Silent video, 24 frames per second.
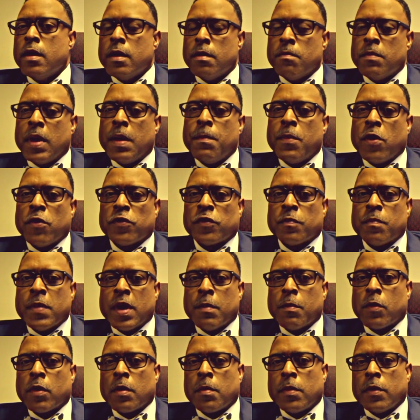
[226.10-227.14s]
My most
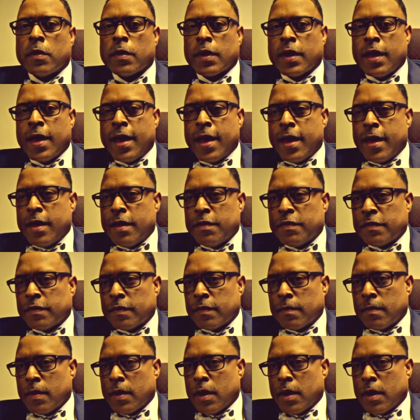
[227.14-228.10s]
memorable case,